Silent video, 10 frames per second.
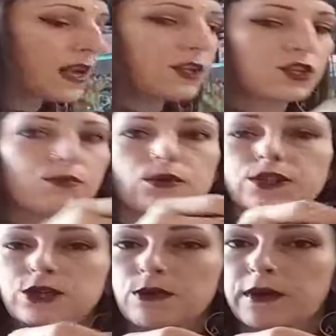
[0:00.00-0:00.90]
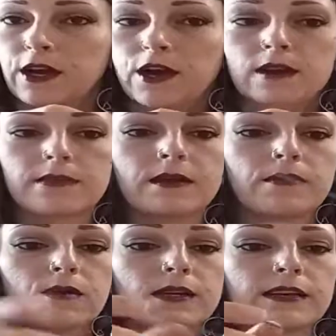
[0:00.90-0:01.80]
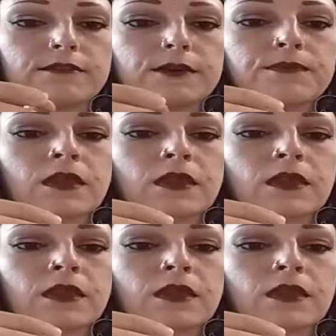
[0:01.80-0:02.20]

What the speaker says: I just poured some on my carpet, but whatever.